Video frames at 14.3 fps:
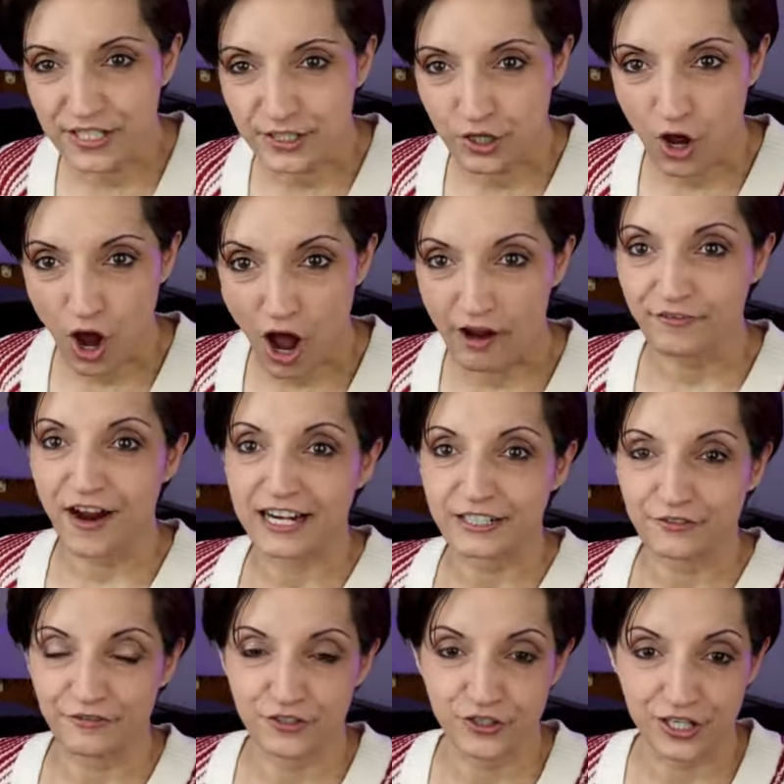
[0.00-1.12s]
of
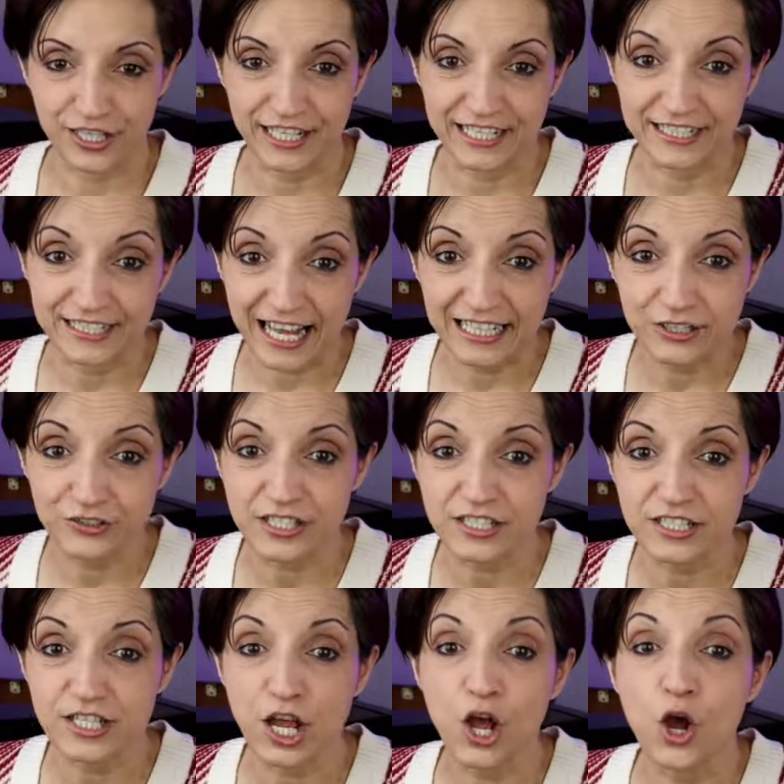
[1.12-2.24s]
artificial
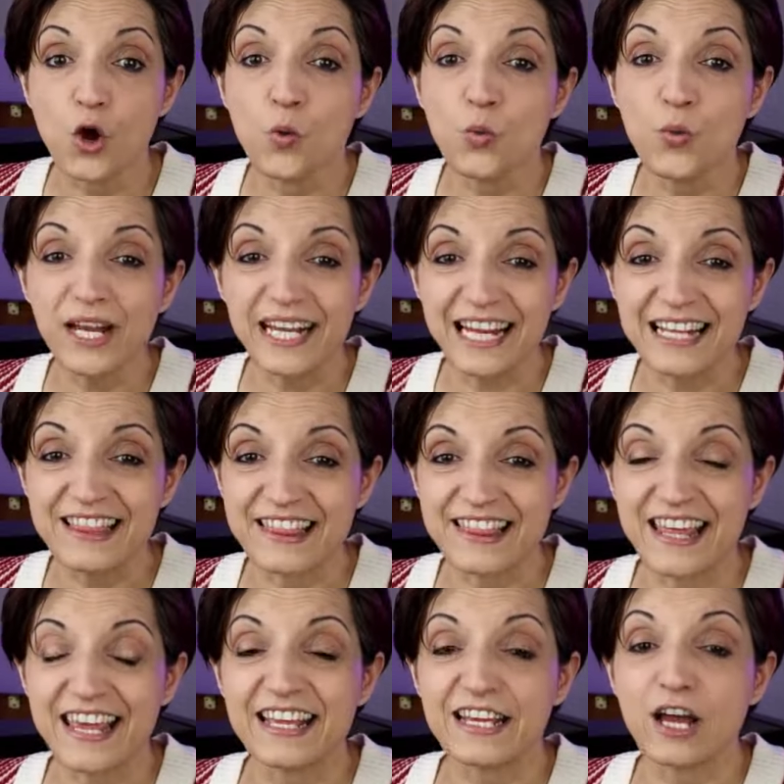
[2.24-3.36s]
intelligence, we can
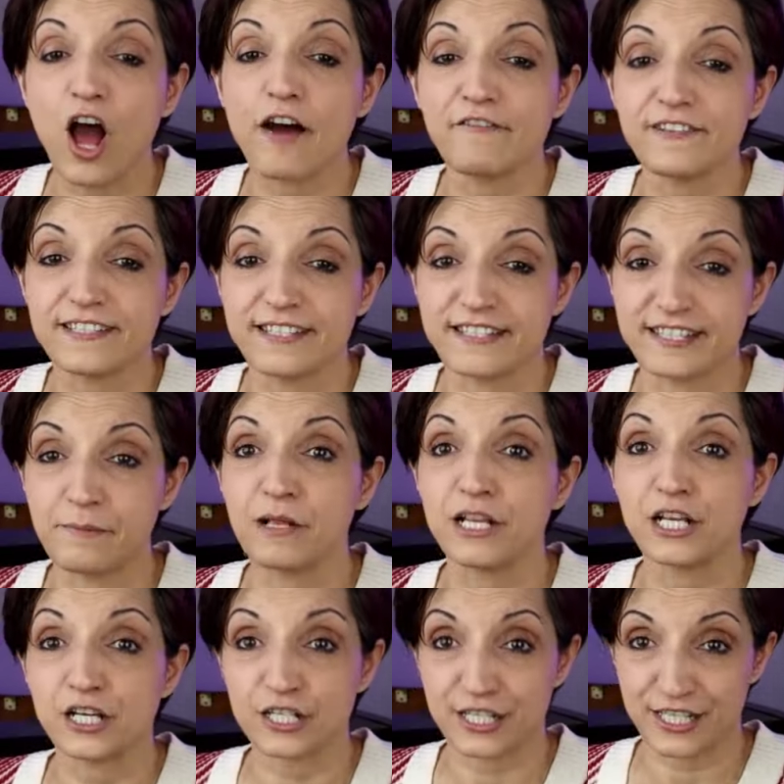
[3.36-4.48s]
think of a
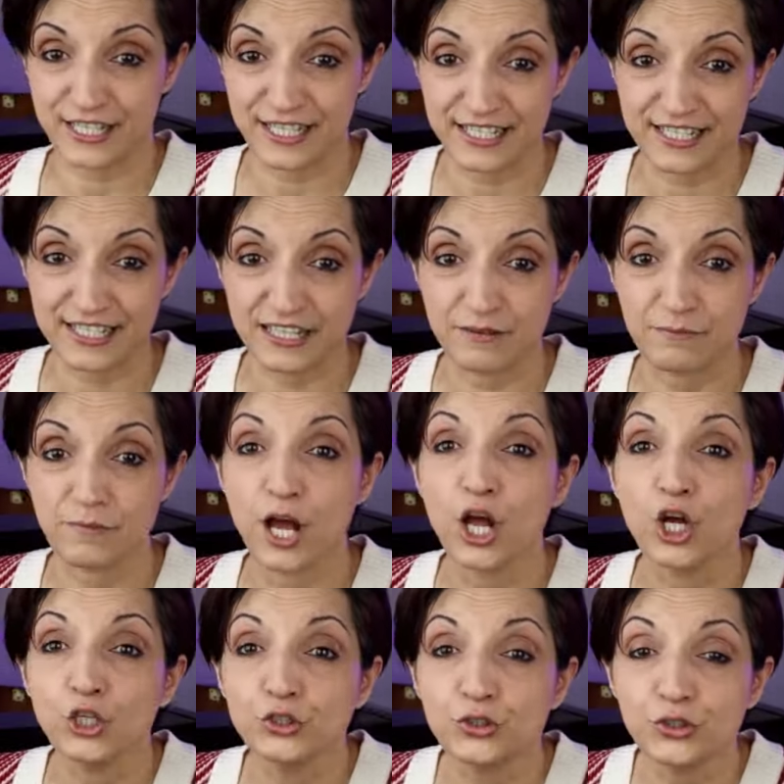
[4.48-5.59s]
similar system
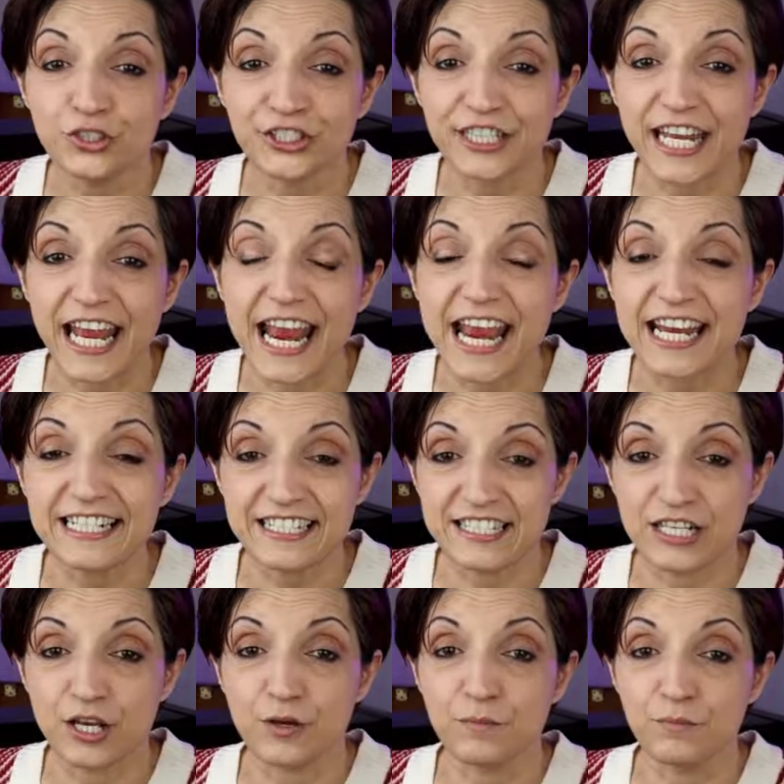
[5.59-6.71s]
to create
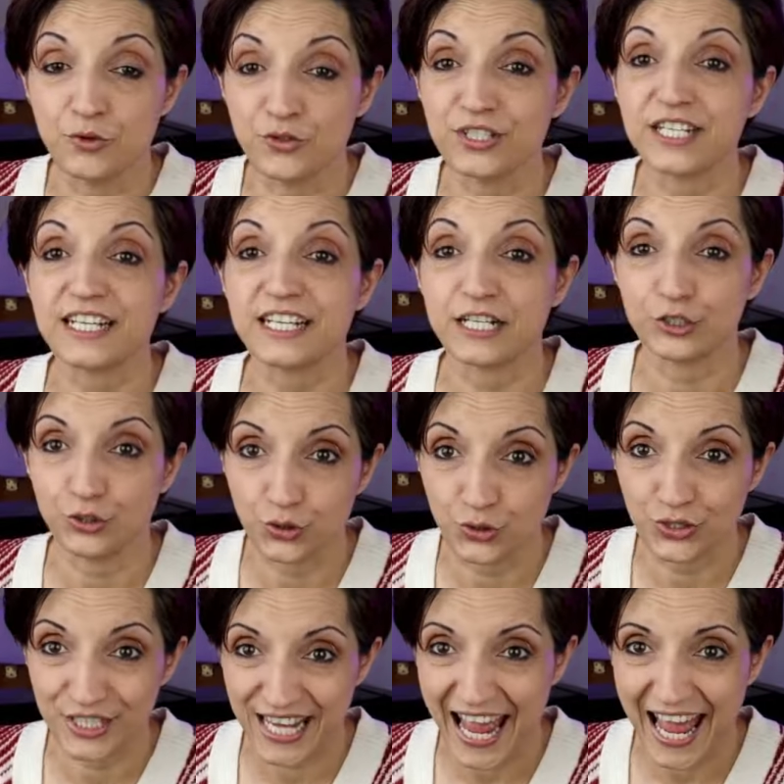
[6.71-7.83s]
music
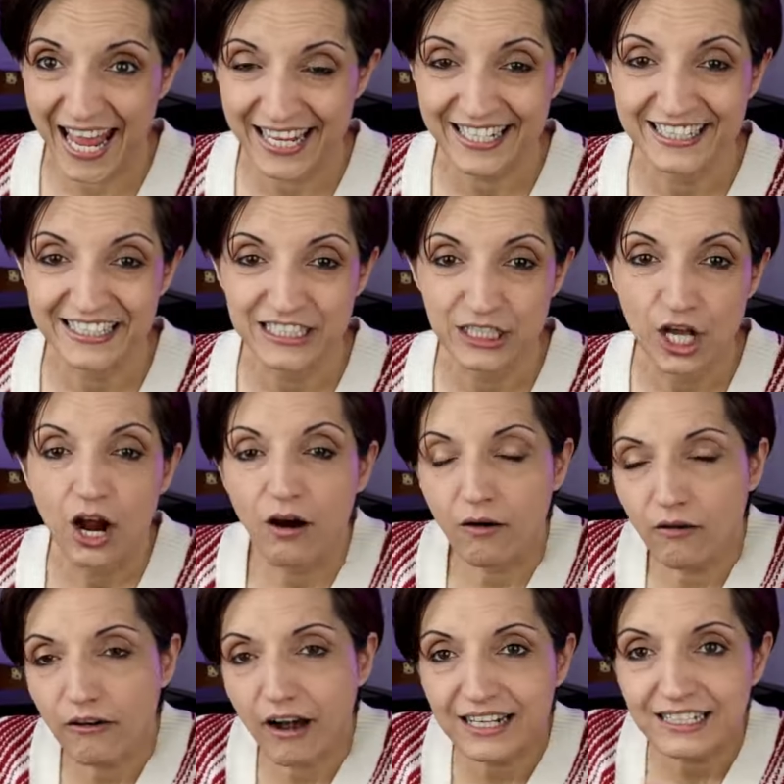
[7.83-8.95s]
today,
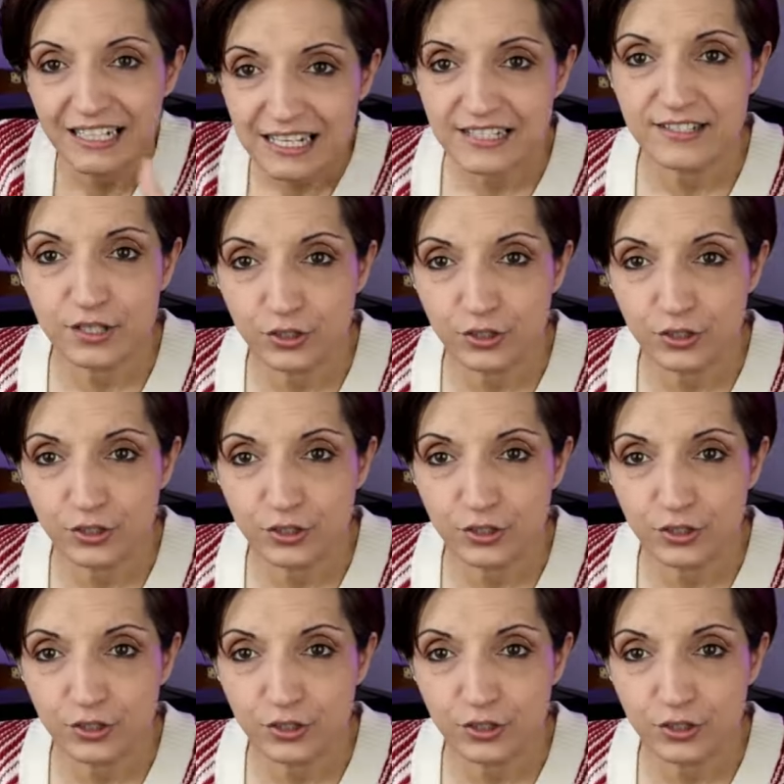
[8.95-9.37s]
or at least to